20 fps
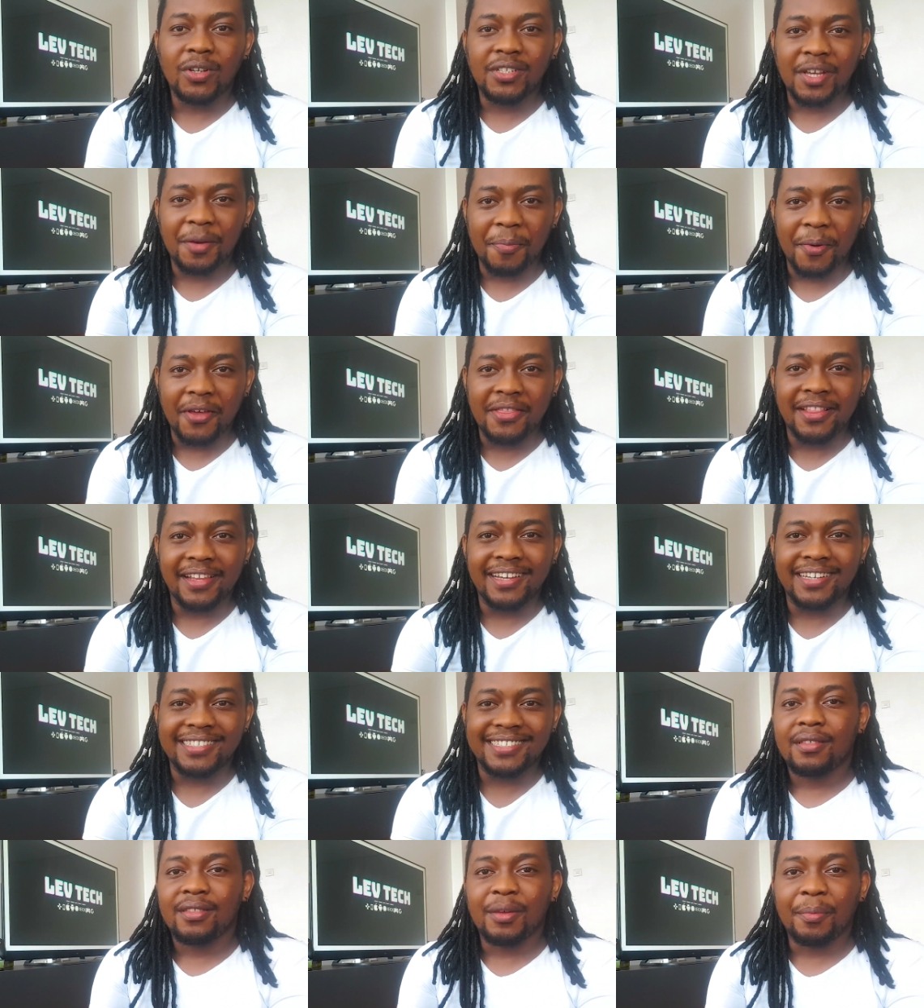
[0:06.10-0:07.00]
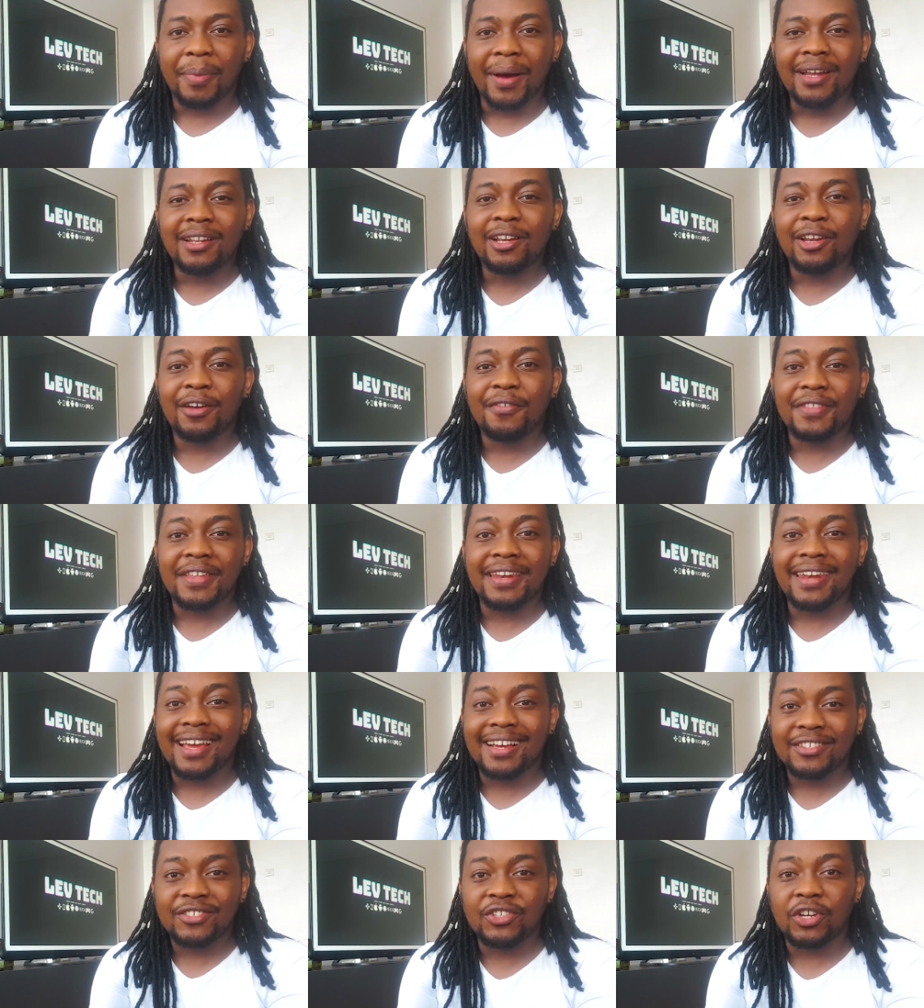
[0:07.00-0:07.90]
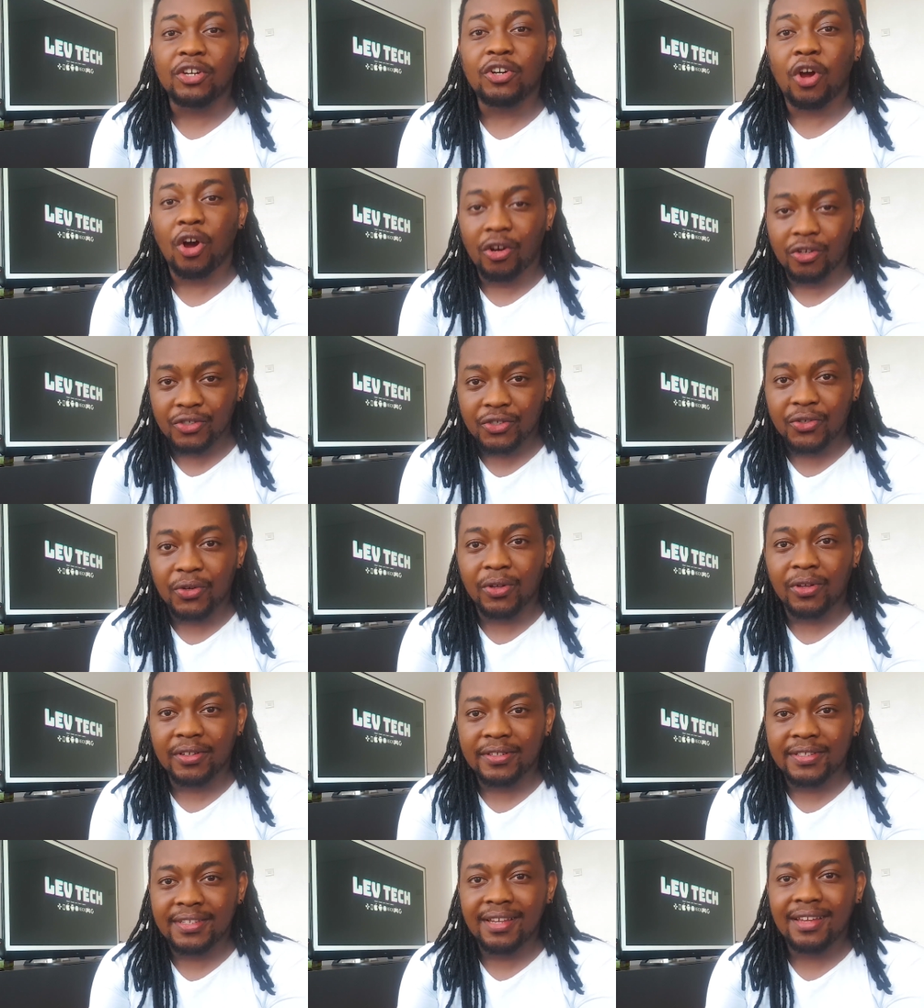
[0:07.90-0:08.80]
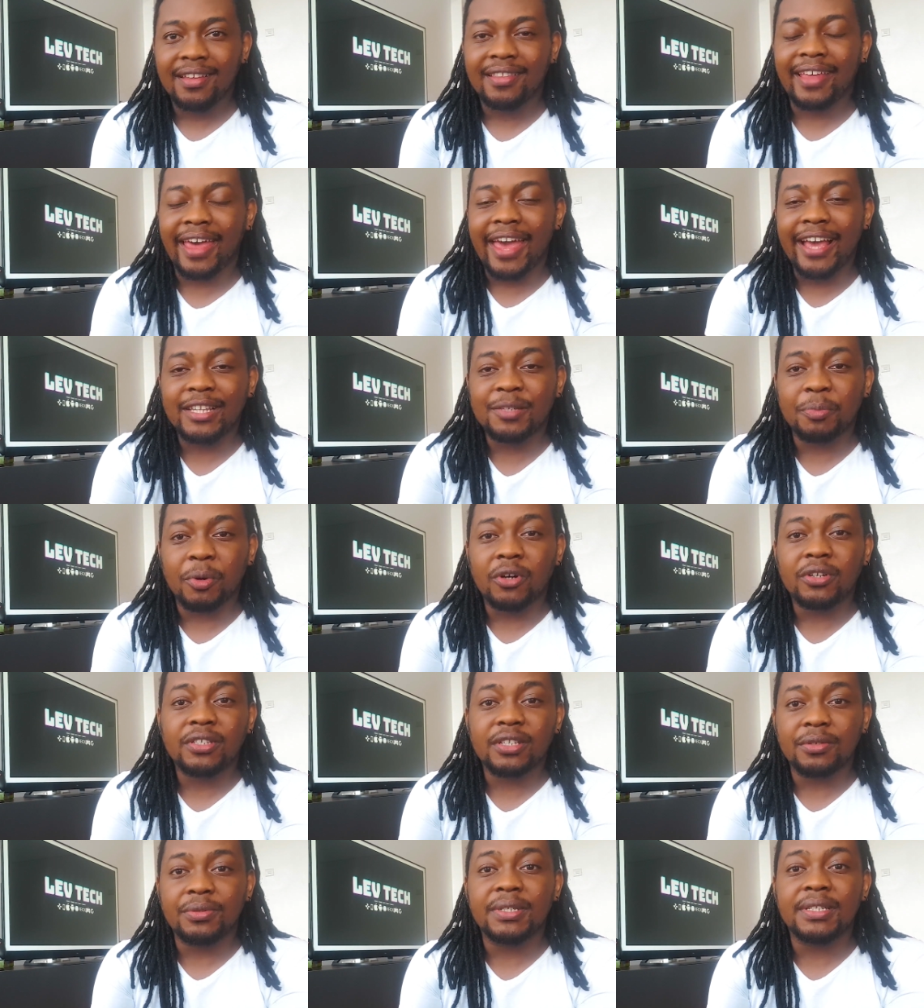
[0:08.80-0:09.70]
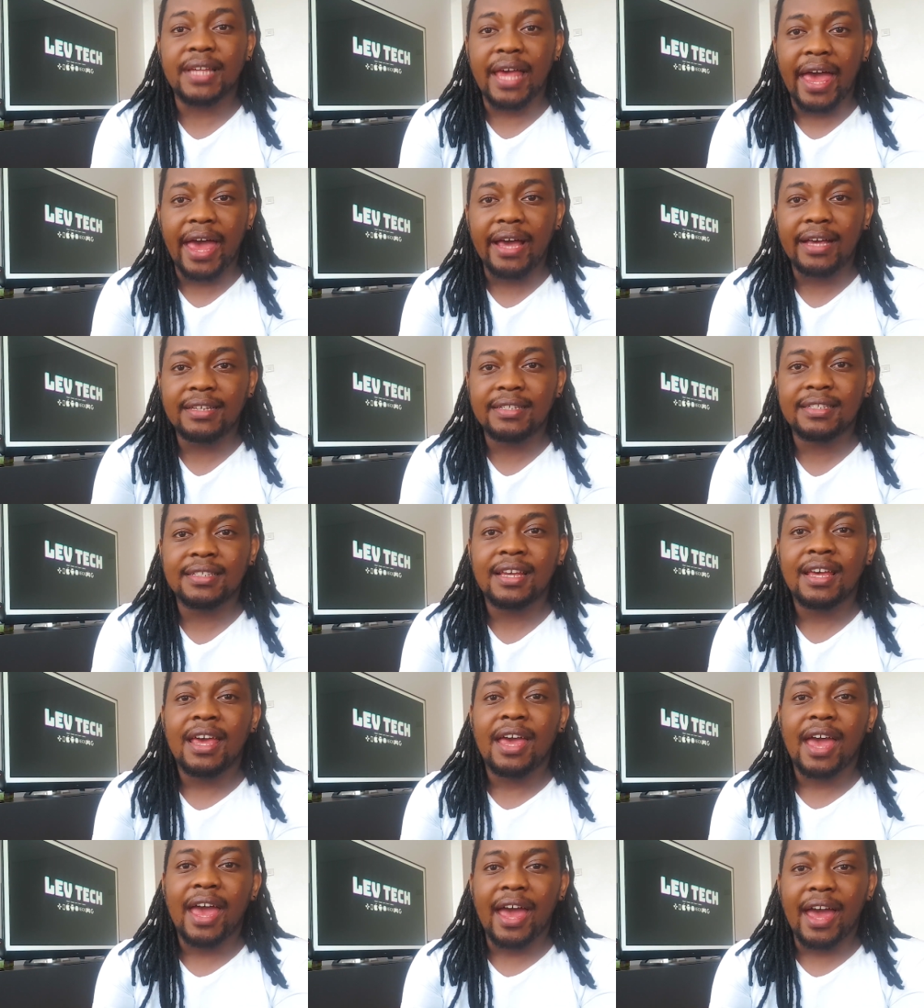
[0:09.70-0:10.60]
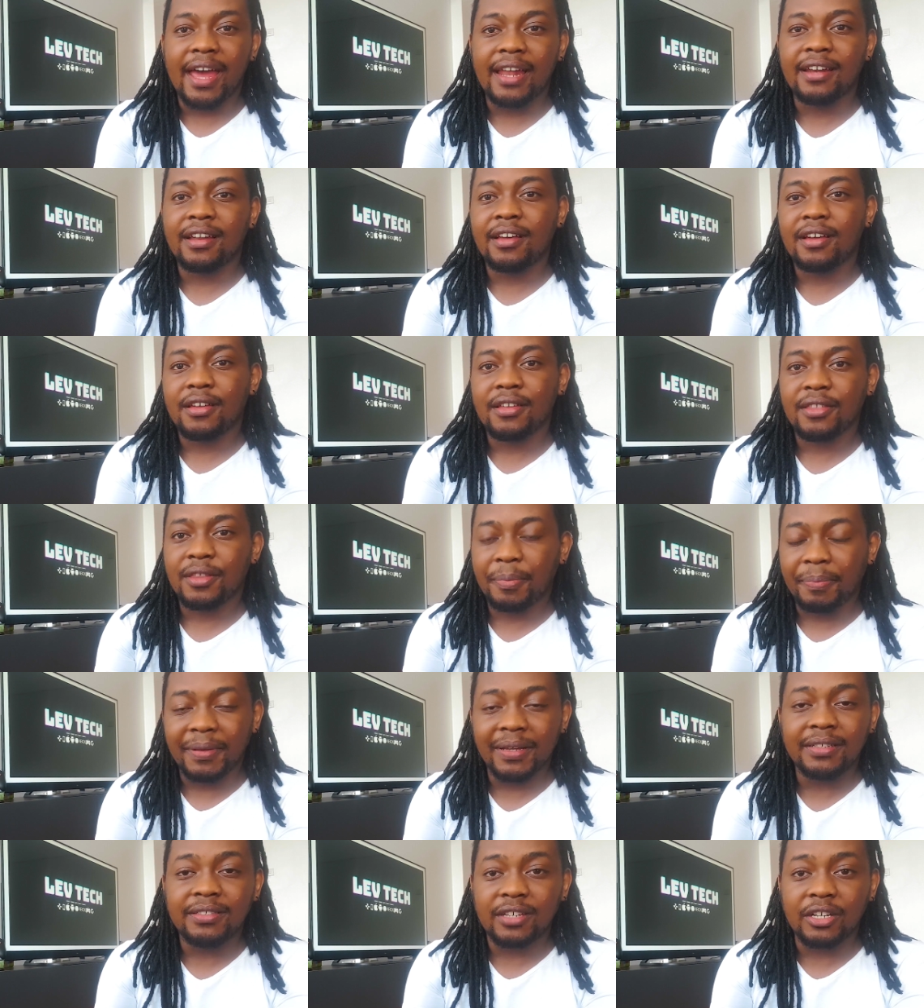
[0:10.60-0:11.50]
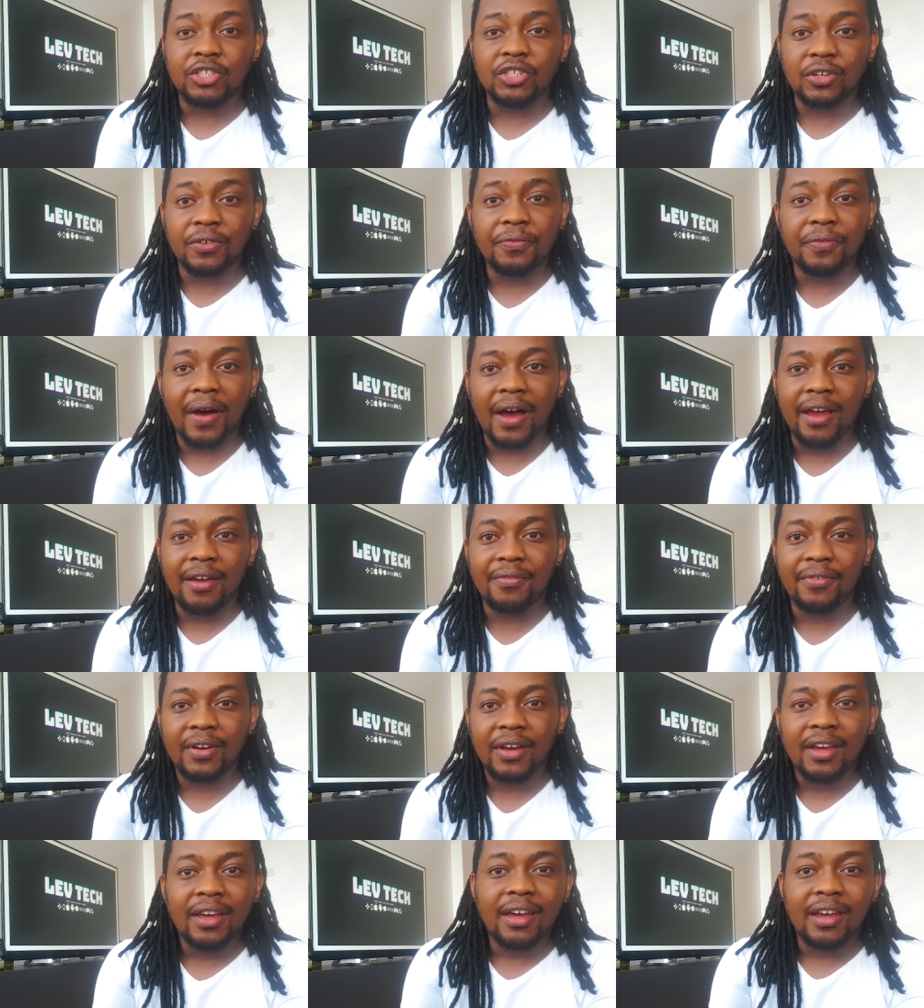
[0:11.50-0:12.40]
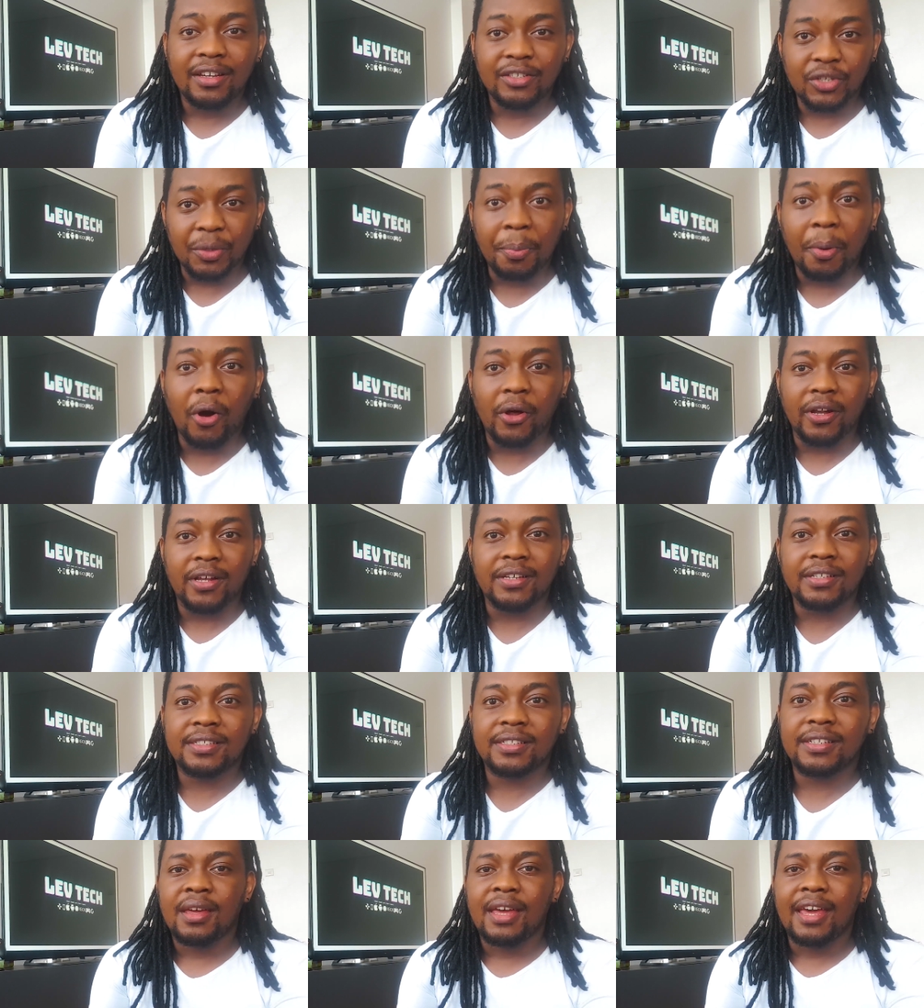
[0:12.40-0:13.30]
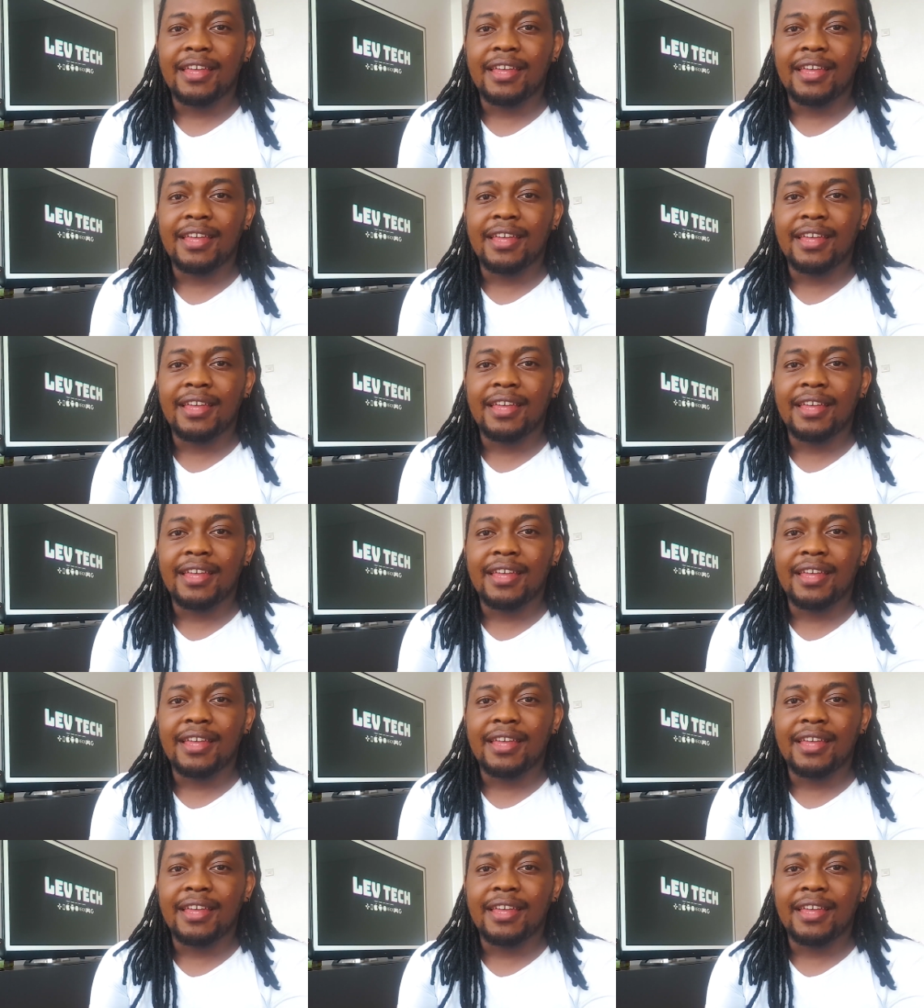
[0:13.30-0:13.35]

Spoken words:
up, Earthlings? The battle of the next-gen consoles, the Xbox Series X and the PlayStation 5 is upon us.